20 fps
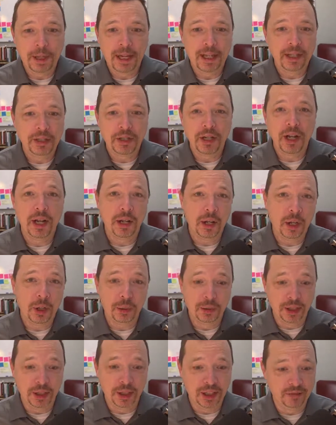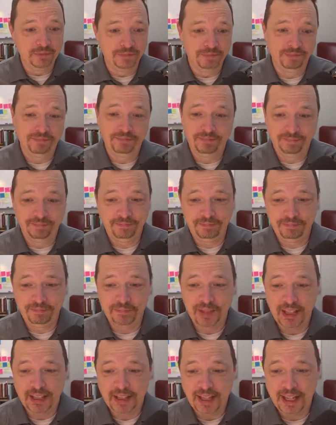plan's not holding. I
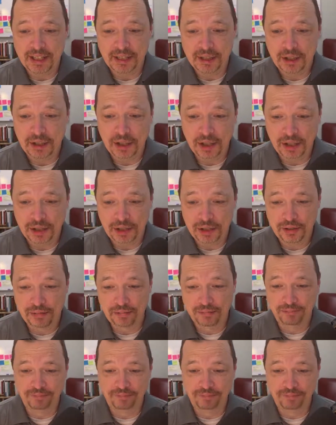mean, that's just,